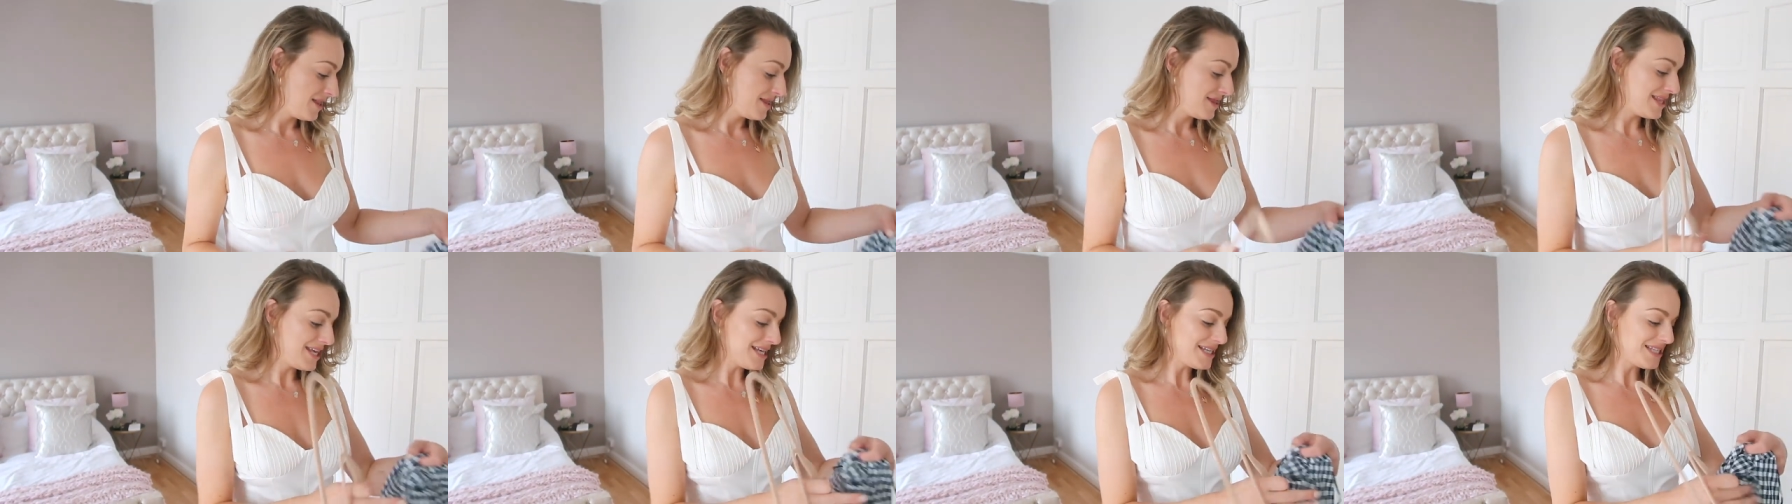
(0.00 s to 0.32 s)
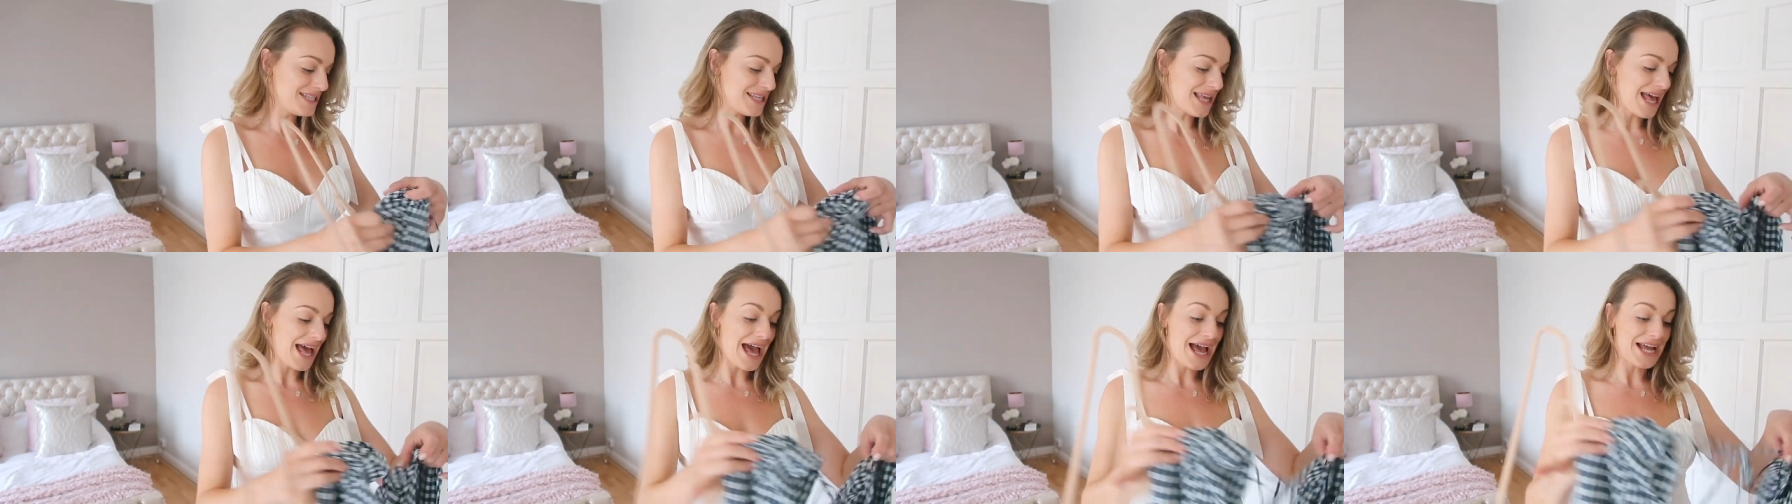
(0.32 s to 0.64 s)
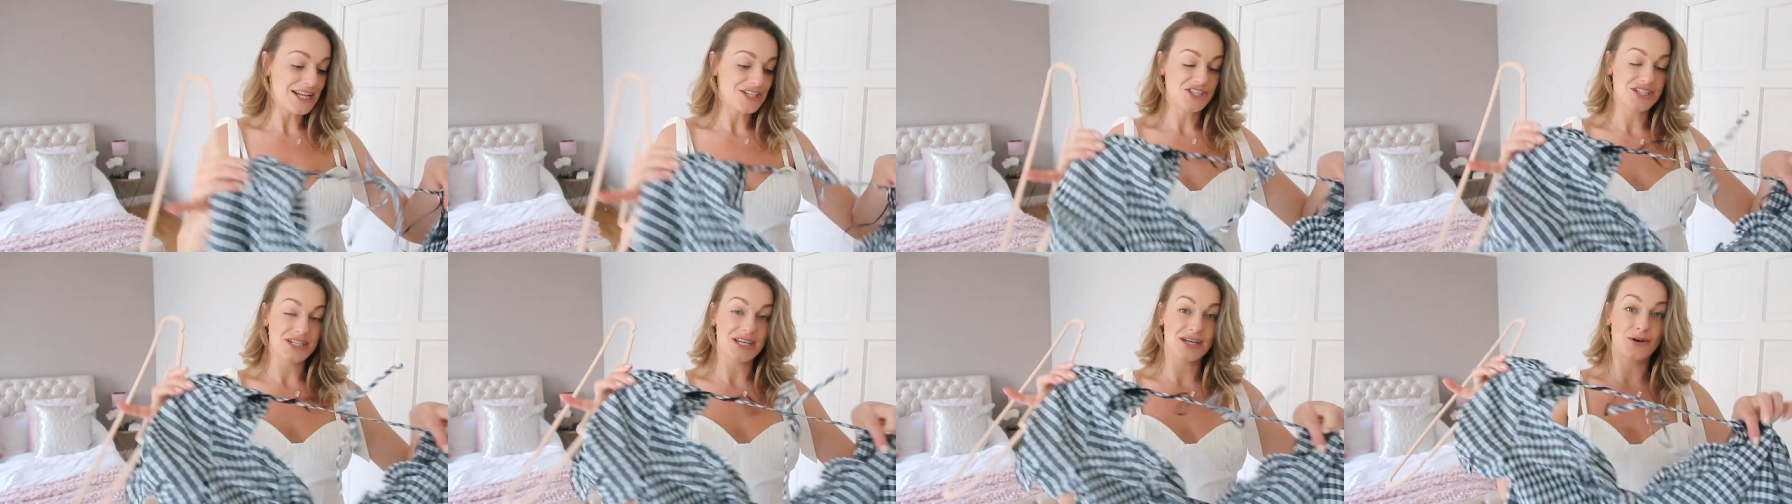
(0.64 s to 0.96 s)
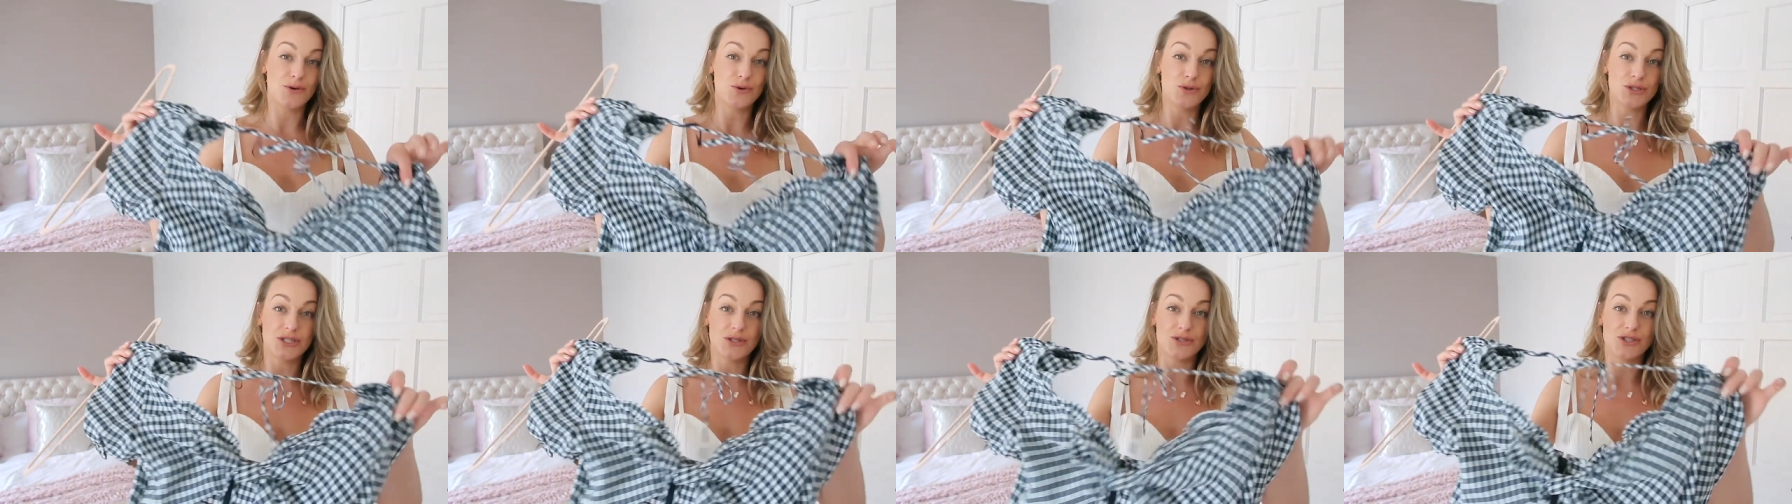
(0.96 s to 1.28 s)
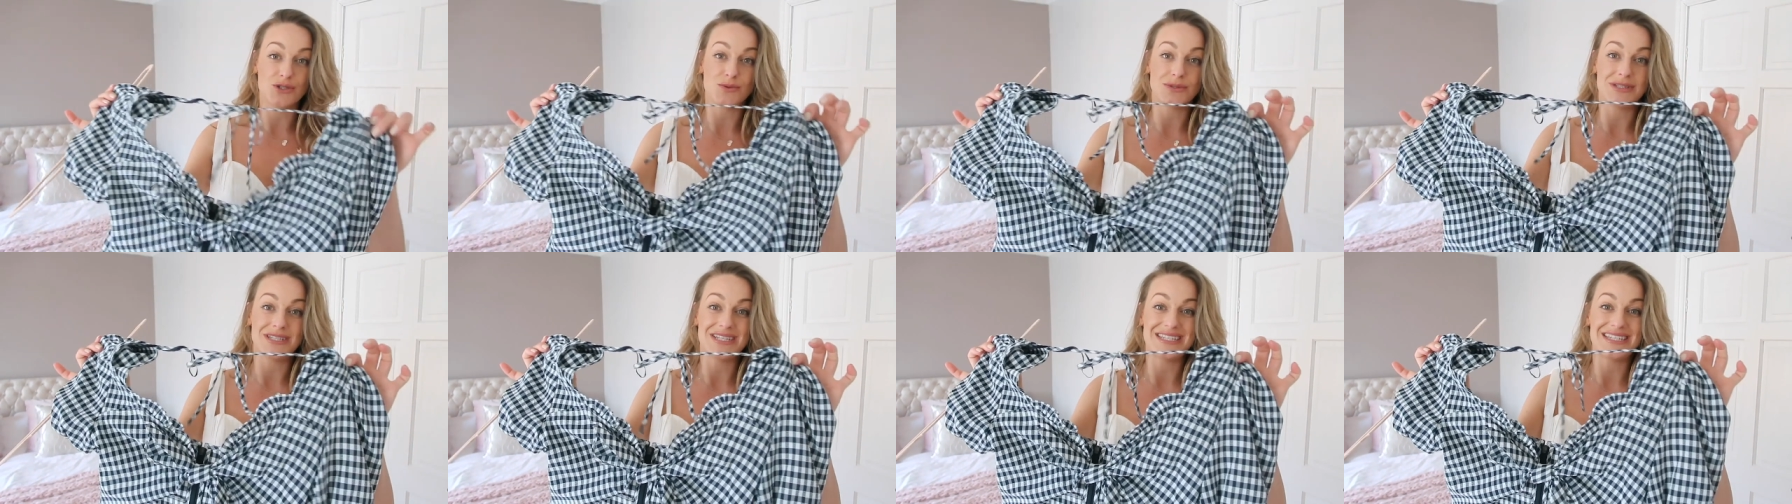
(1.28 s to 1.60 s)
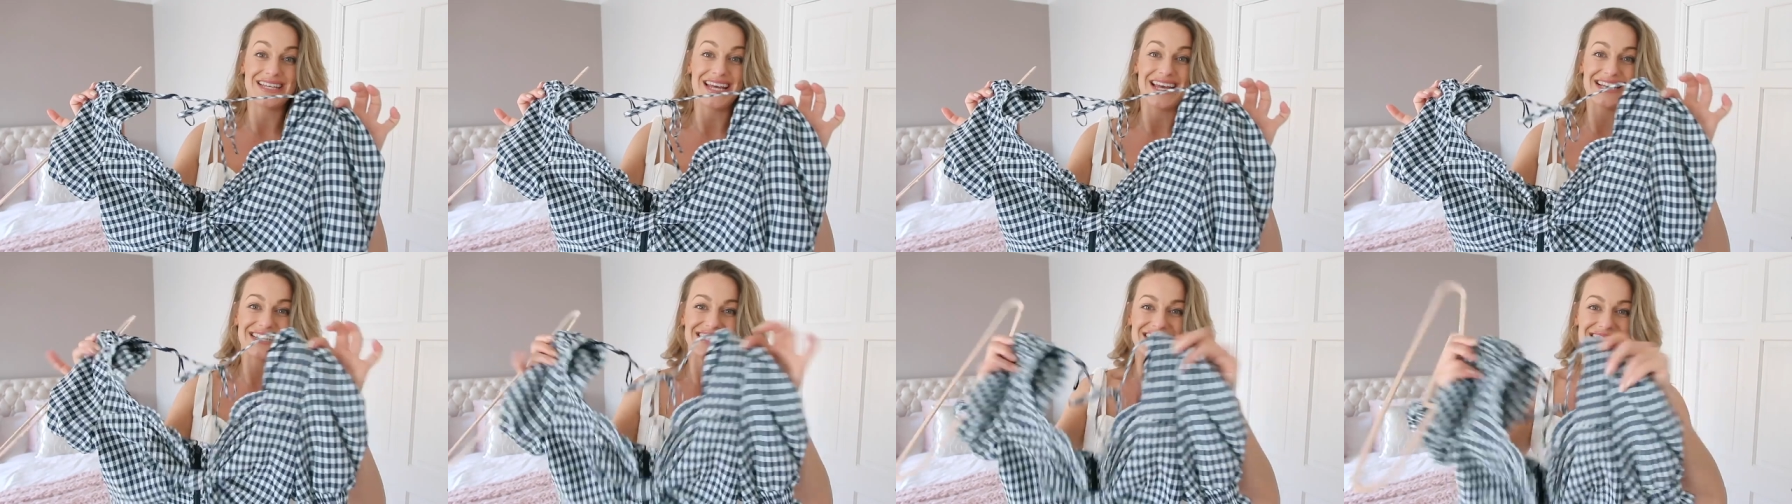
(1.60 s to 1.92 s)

This actually, also just wanted to say,